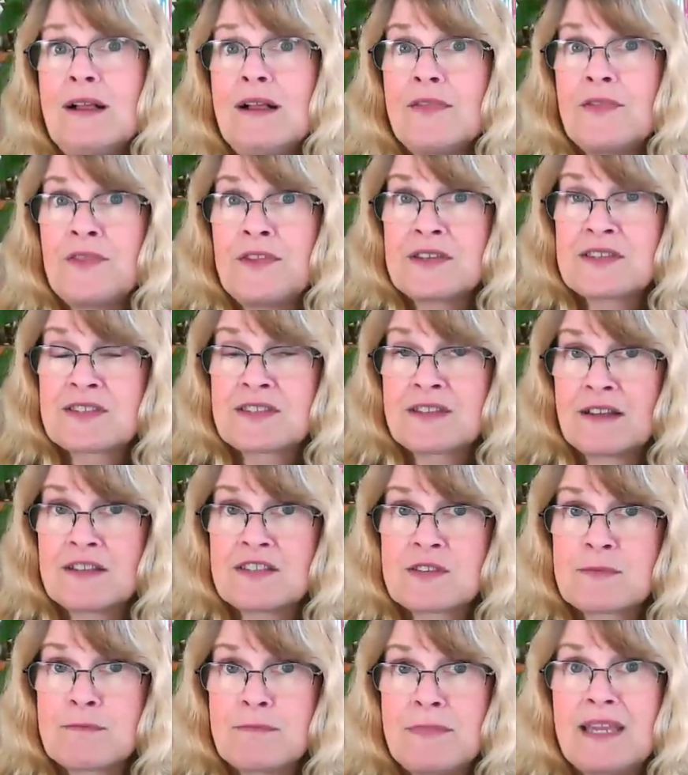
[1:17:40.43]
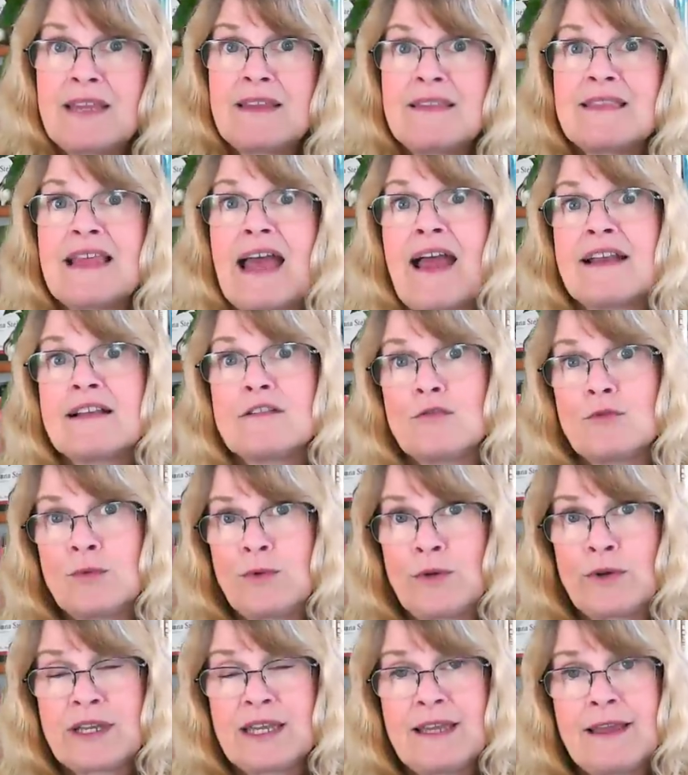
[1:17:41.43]
this does mean that
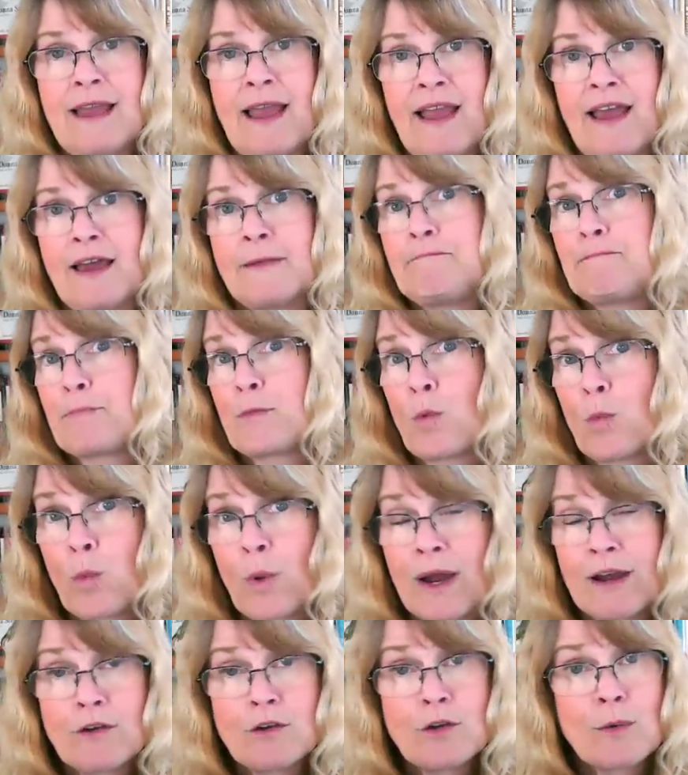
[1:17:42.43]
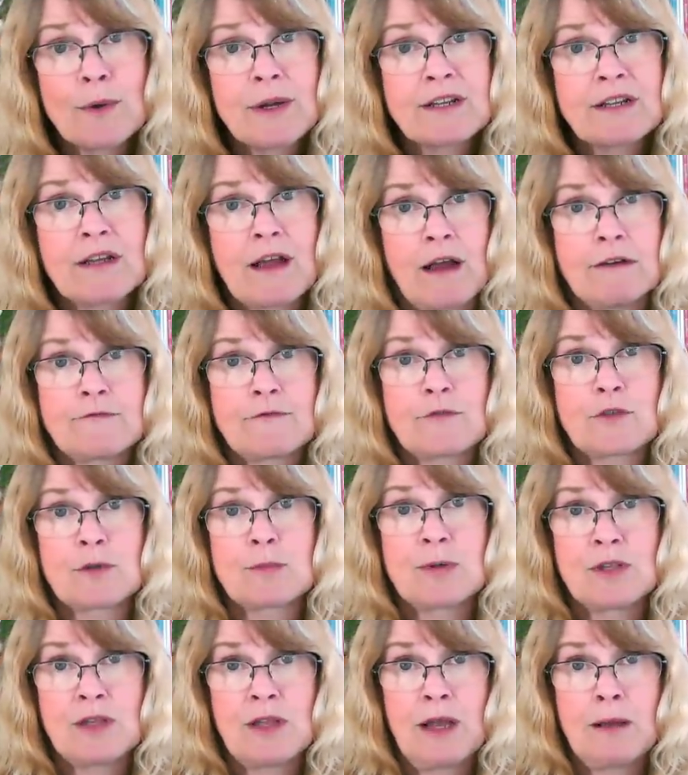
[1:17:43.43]
looking at where you're
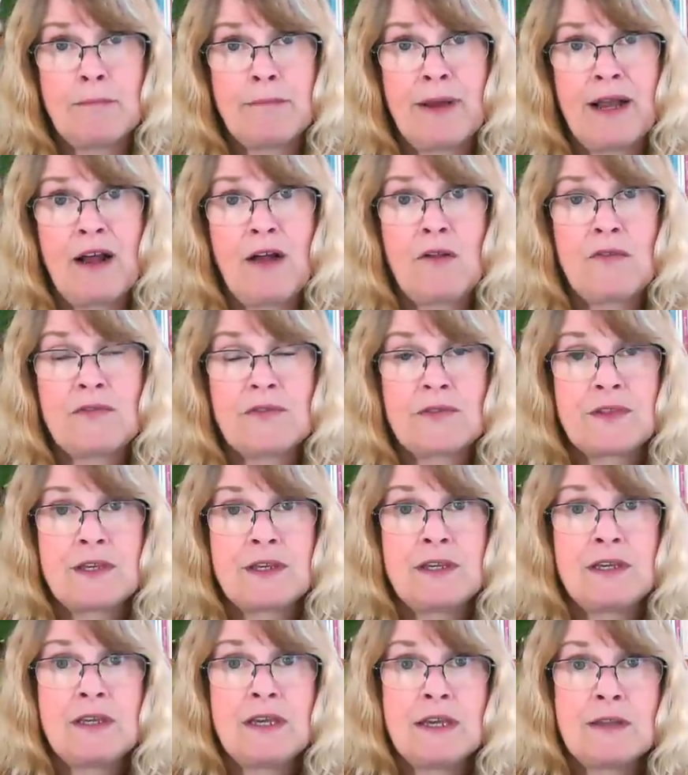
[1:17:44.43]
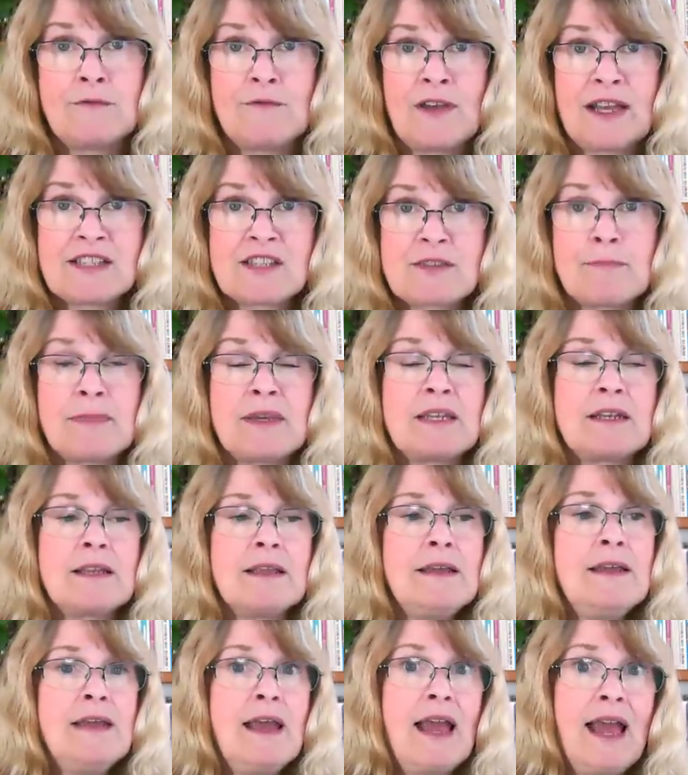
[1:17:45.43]
uncomfortable about the investment
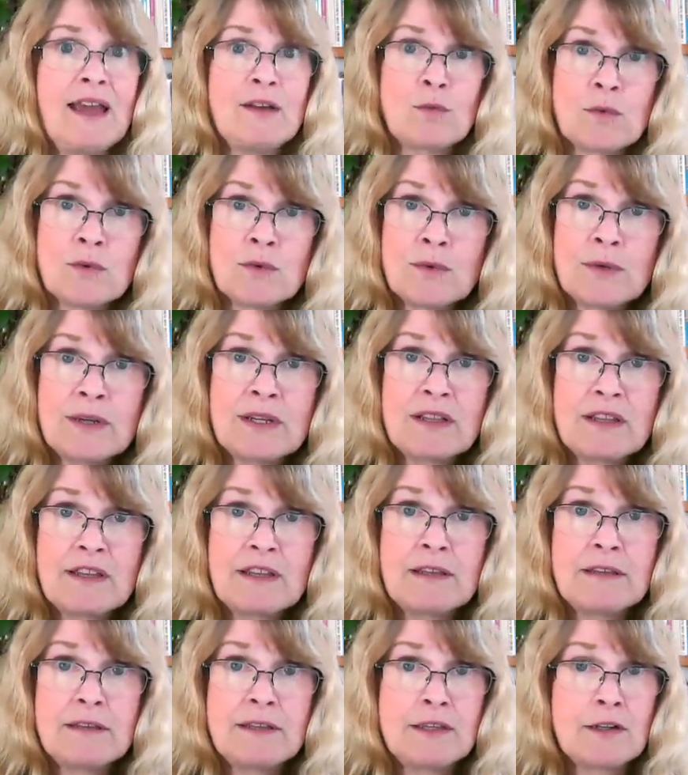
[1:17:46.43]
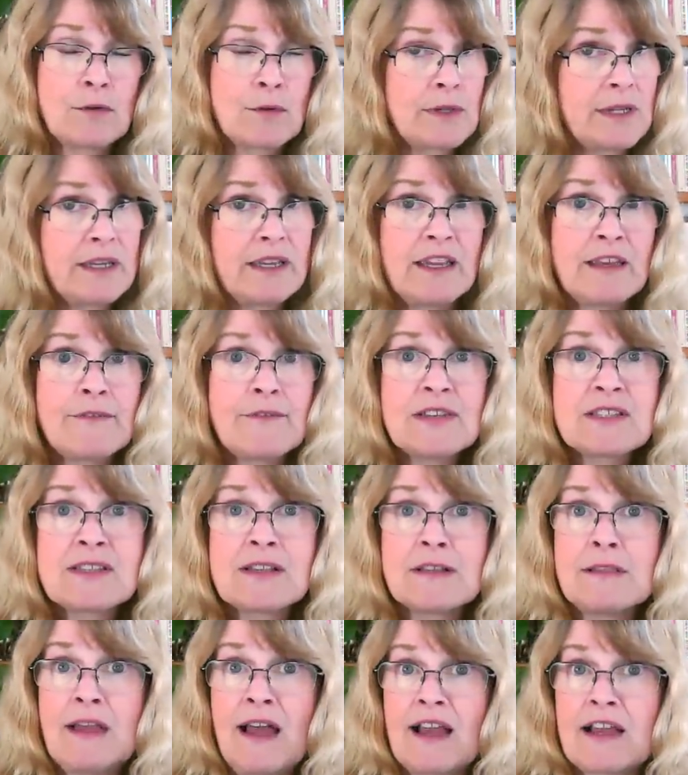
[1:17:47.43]
and really, you know, if it's a
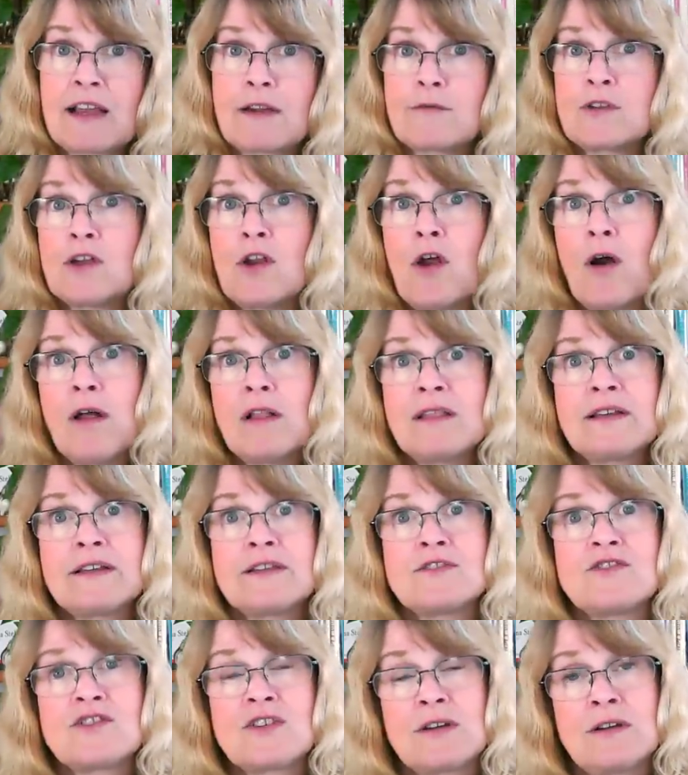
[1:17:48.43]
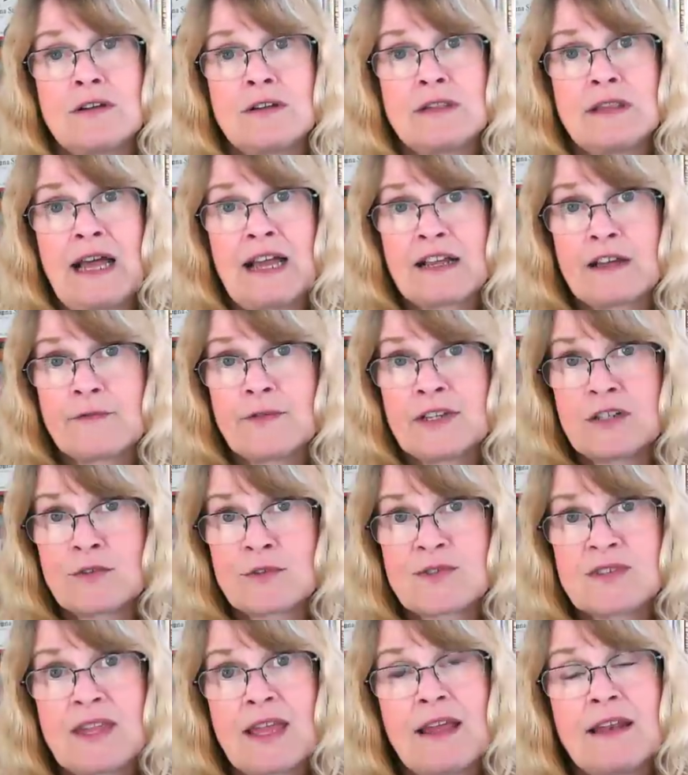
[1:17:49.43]
lack of knowledge, a lack of
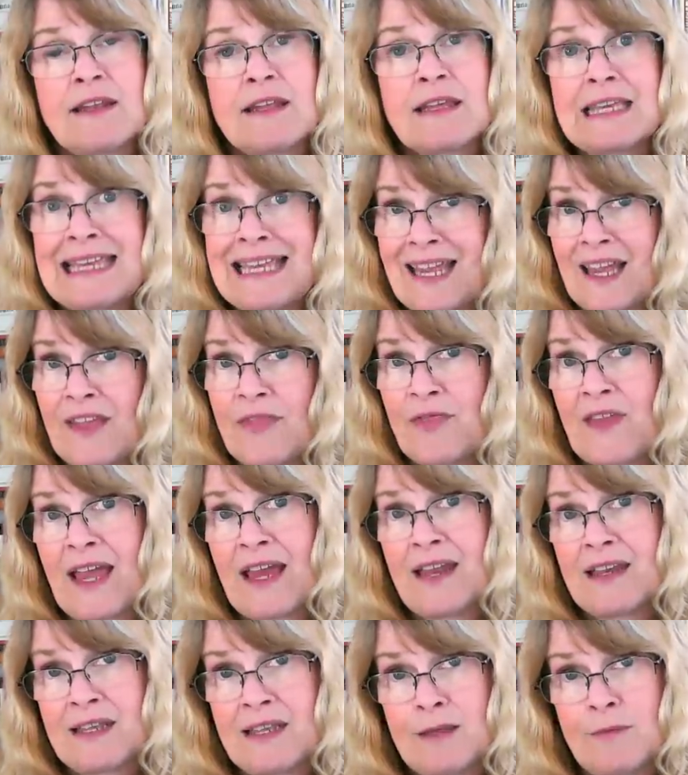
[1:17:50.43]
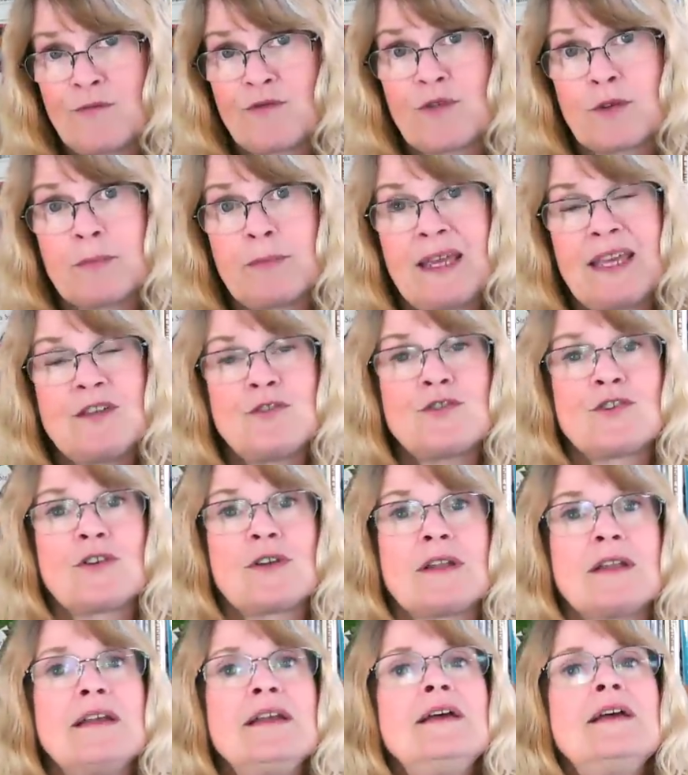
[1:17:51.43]
understanding, get that
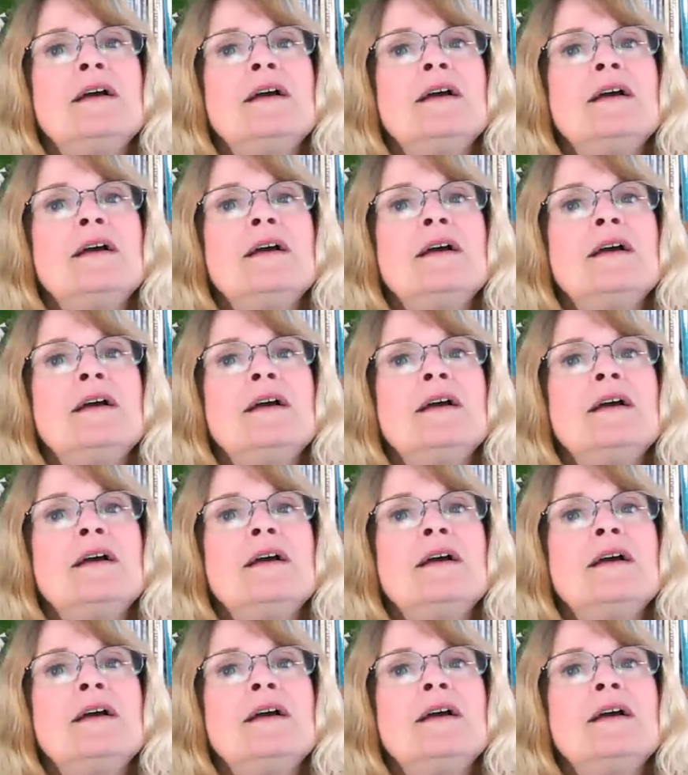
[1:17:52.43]
information.